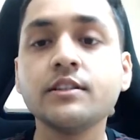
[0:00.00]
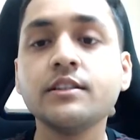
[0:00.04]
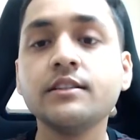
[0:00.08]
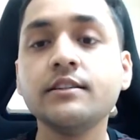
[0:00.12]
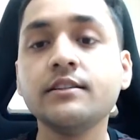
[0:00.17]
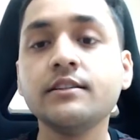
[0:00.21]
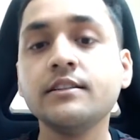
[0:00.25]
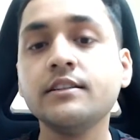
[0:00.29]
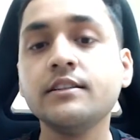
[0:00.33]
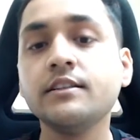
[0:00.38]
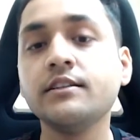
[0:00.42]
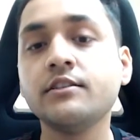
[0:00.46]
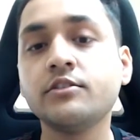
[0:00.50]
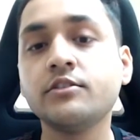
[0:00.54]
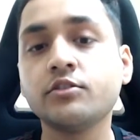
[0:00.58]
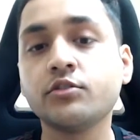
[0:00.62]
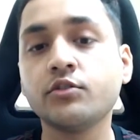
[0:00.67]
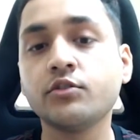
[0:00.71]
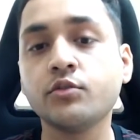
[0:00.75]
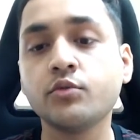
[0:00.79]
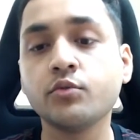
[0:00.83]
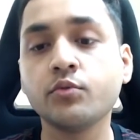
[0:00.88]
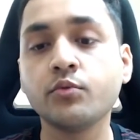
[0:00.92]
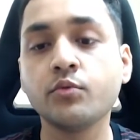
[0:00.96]
leads
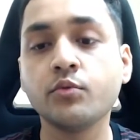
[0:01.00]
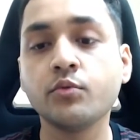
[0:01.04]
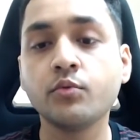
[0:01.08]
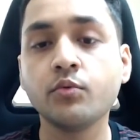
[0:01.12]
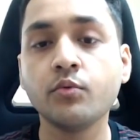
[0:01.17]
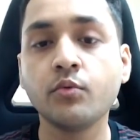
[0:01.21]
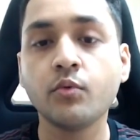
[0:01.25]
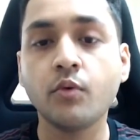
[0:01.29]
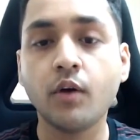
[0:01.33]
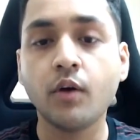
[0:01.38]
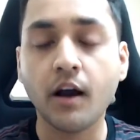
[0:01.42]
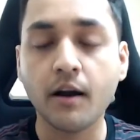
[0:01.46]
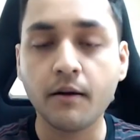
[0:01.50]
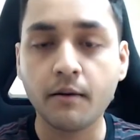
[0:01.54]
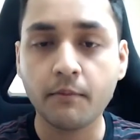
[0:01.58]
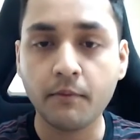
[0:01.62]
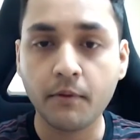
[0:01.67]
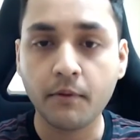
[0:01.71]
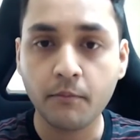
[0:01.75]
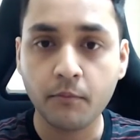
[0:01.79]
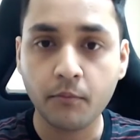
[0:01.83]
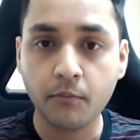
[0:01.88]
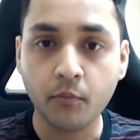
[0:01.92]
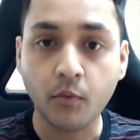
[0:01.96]
to
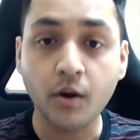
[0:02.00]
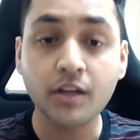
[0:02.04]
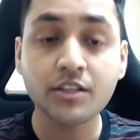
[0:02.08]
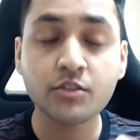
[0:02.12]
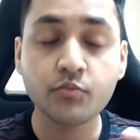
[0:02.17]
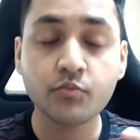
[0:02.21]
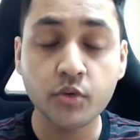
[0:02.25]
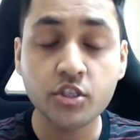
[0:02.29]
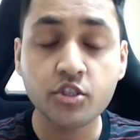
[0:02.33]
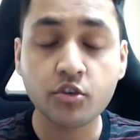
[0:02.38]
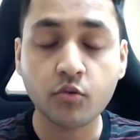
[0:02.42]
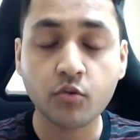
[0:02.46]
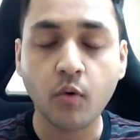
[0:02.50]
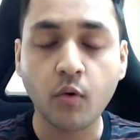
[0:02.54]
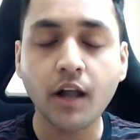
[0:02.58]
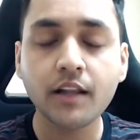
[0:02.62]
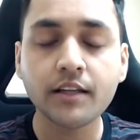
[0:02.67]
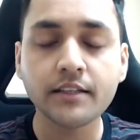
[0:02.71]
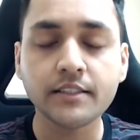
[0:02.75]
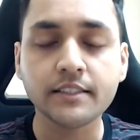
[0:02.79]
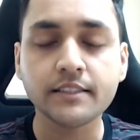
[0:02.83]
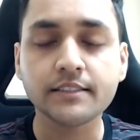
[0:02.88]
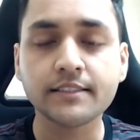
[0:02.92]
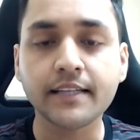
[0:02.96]
which
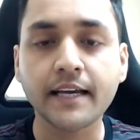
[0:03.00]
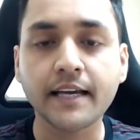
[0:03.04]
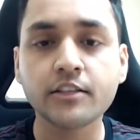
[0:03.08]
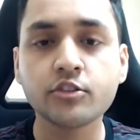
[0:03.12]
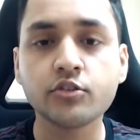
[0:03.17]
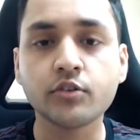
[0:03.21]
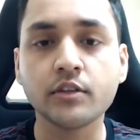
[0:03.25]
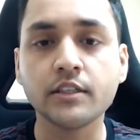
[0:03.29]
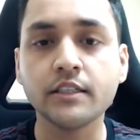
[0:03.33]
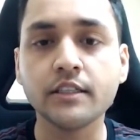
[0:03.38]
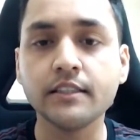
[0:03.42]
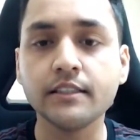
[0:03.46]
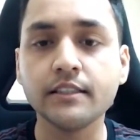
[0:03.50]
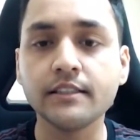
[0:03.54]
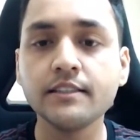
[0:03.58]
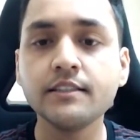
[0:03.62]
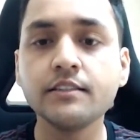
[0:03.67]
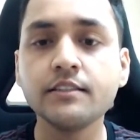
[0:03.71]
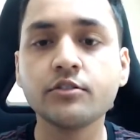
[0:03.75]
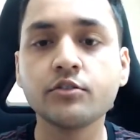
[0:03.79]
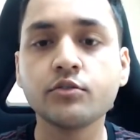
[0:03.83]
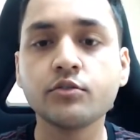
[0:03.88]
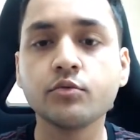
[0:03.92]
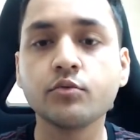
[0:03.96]
qualities actually
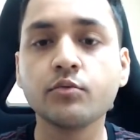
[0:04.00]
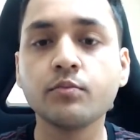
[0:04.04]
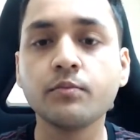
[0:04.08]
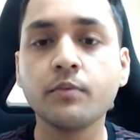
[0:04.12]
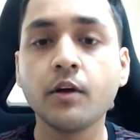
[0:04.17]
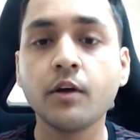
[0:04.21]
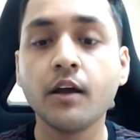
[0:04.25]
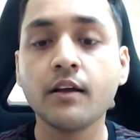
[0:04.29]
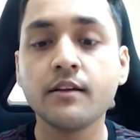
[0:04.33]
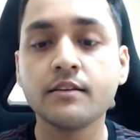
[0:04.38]
leads to